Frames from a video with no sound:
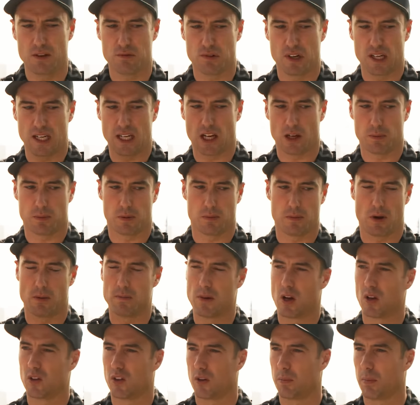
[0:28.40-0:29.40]
he really opened my
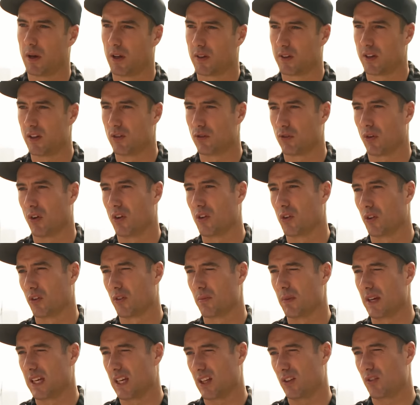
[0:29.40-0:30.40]
mind to putting, trying not
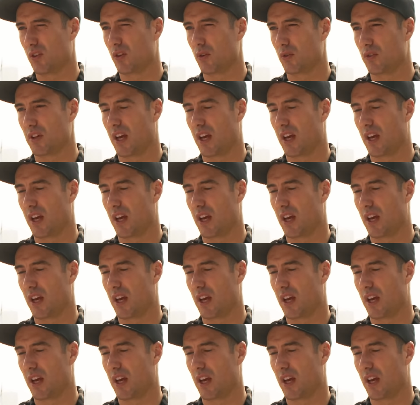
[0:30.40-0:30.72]
to make it too